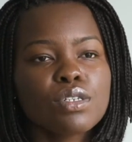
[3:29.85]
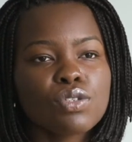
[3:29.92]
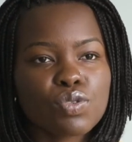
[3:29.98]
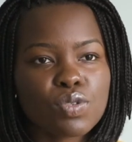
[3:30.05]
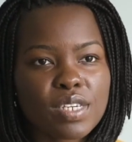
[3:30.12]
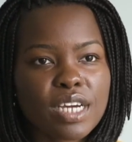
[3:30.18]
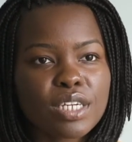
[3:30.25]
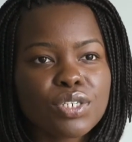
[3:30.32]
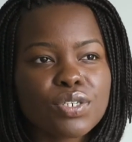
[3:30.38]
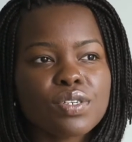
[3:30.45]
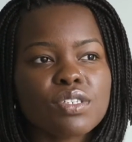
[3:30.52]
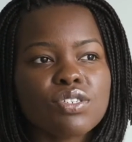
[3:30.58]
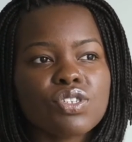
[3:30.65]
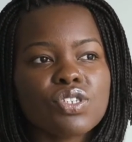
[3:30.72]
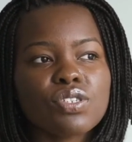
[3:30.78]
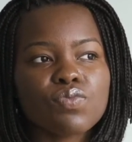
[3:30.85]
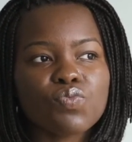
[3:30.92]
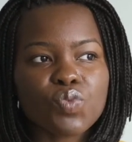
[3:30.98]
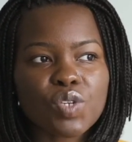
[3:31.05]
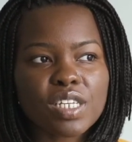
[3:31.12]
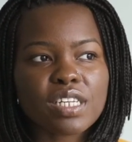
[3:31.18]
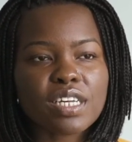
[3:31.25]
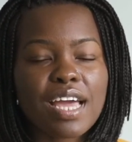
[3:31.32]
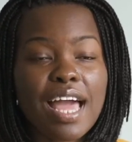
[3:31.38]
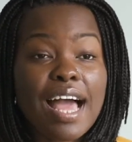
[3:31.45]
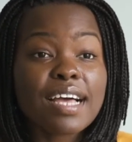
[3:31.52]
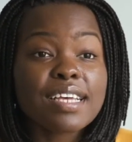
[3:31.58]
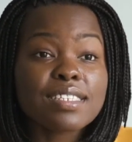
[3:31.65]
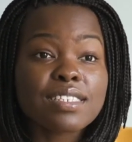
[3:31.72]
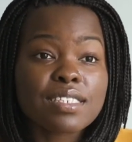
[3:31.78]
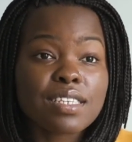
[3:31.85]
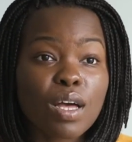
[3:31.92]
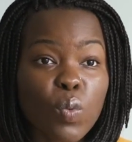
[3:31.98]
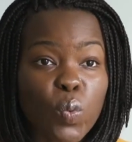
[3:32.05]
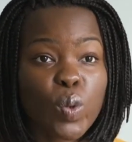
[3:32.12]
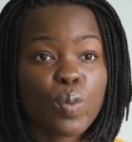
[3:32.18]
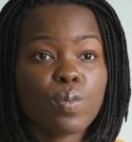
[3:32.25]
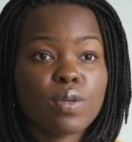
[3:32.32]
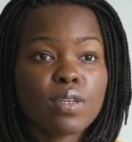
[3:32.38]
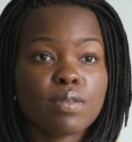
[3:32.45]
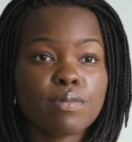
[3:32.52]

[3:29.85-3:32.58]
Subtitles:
So Nectar is just really, as a woman,